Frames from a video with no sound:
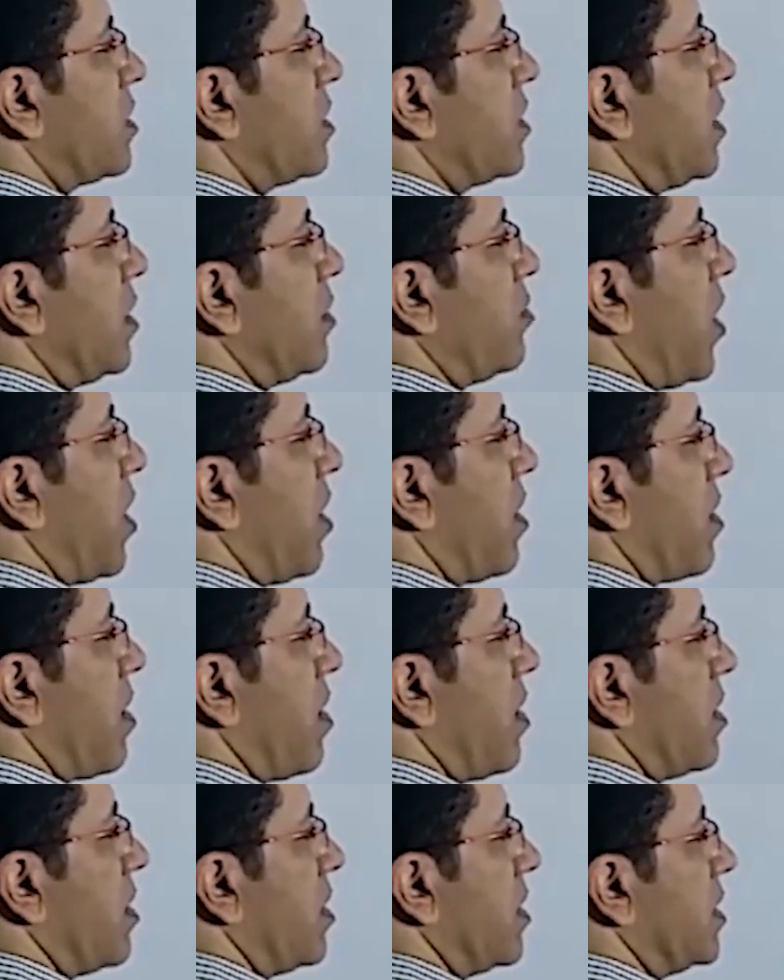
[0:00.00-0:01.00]
And those
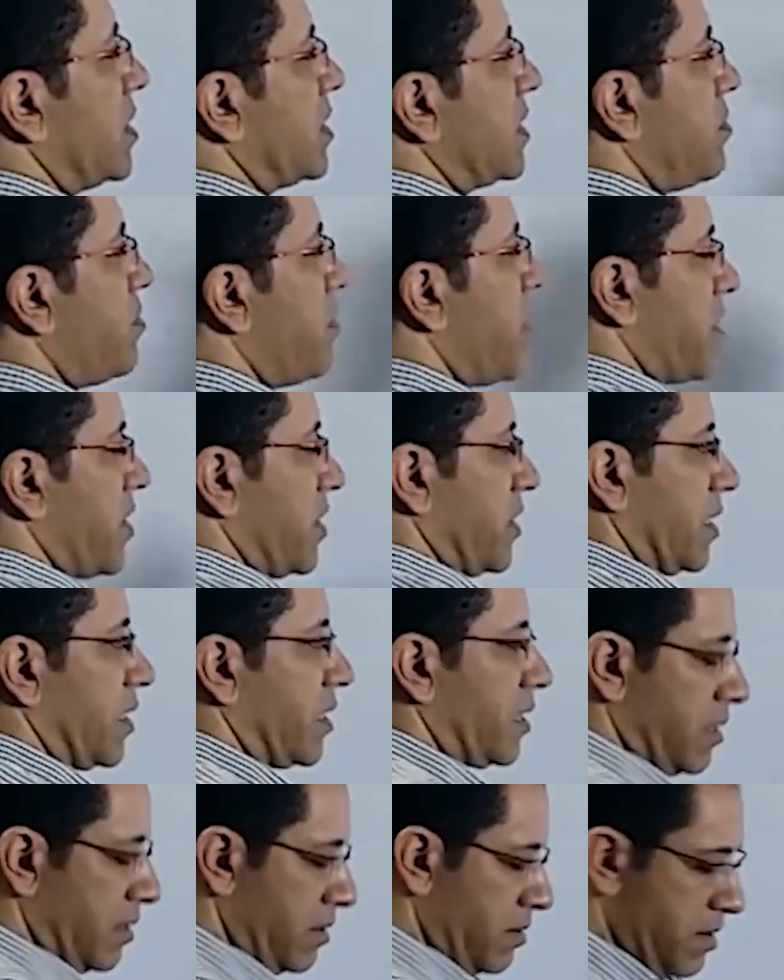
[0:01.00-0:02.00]
nerve terminals
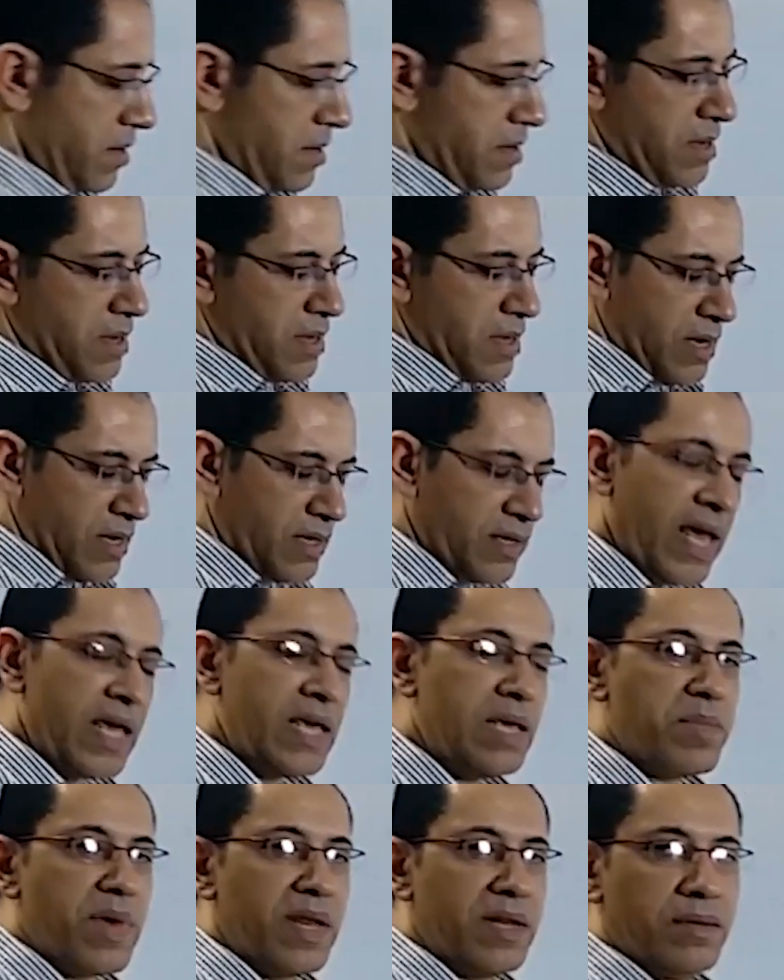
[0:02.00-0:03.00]
of sympathetic
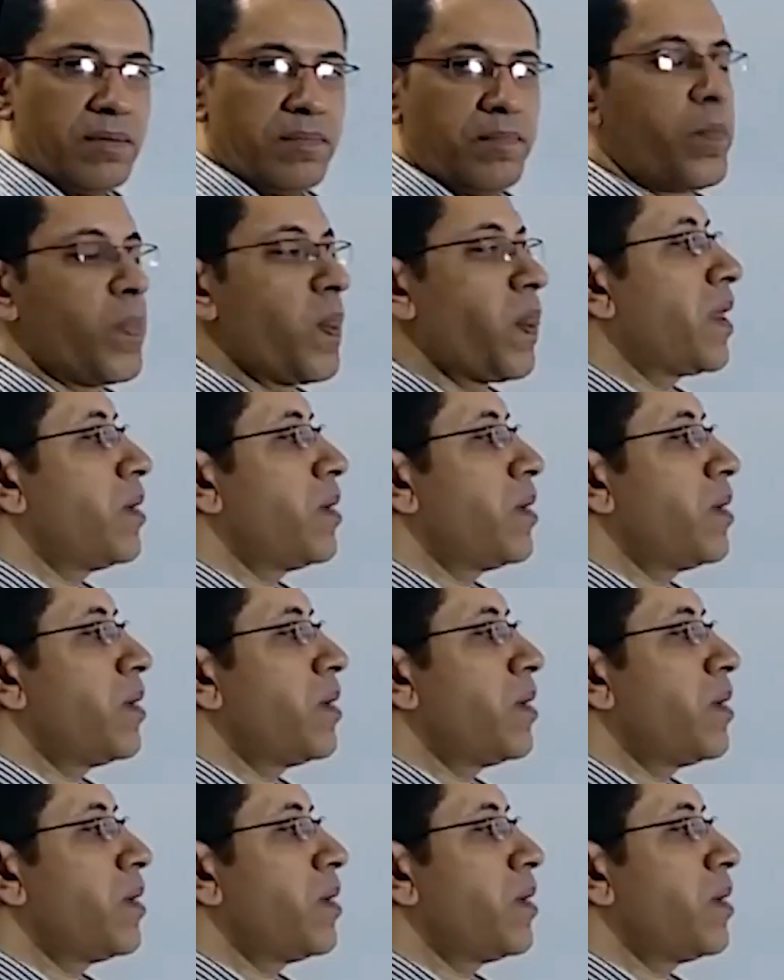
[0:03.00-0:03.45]
system